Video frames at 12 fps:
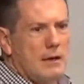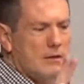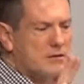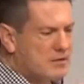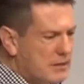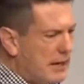
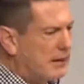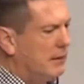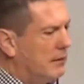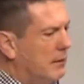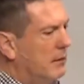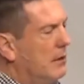
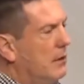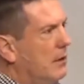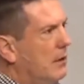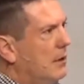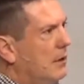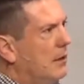Second,
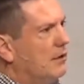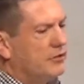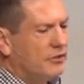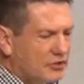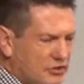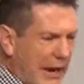there's
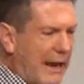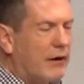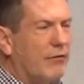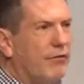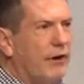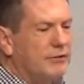the
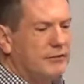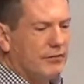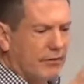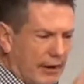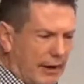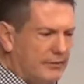sacrifice
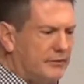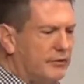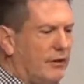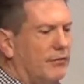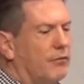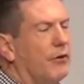of God's
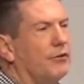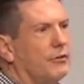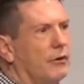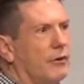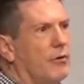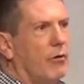Son for us
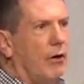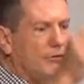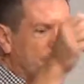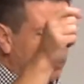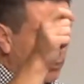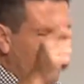on the
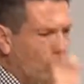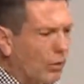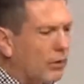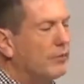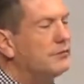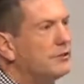cross, the
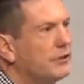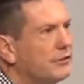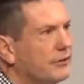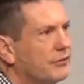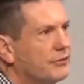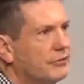work of
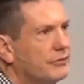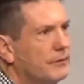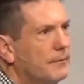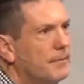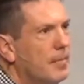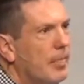Jesus.
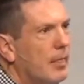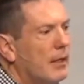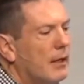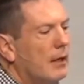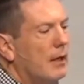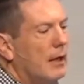
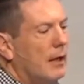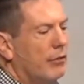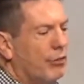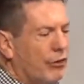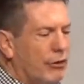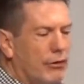And
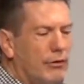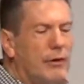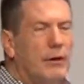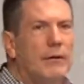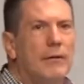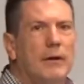third,
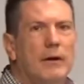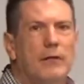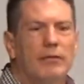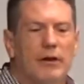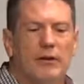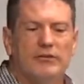
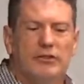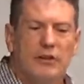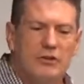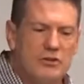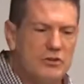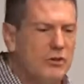there's the
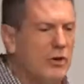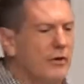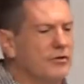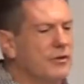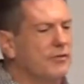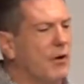
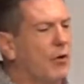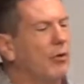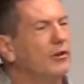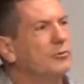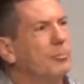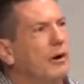assurance of the
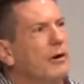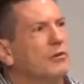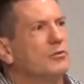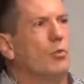Holy Spirit's